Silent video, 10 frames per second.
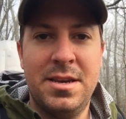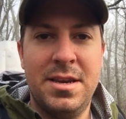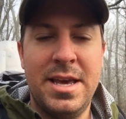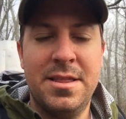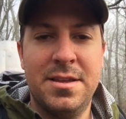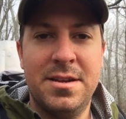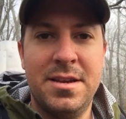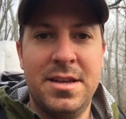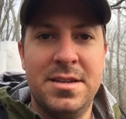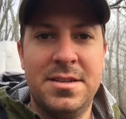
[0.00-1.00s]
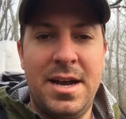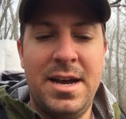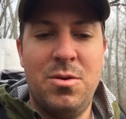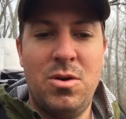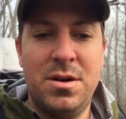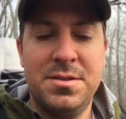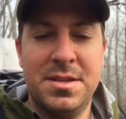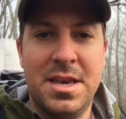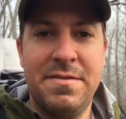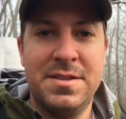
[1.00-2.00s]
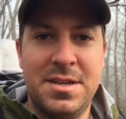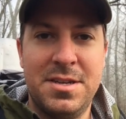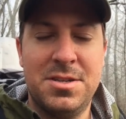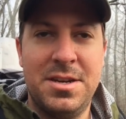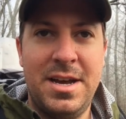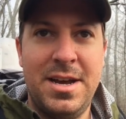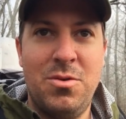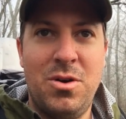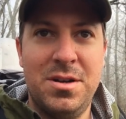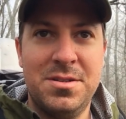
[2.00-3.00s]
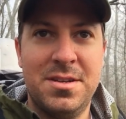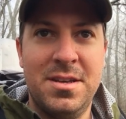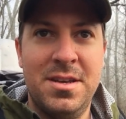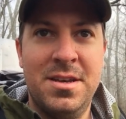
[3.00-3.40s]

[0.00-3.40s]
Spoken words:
Nathan into Hiawassee, gave us a hitch into Hiawassee.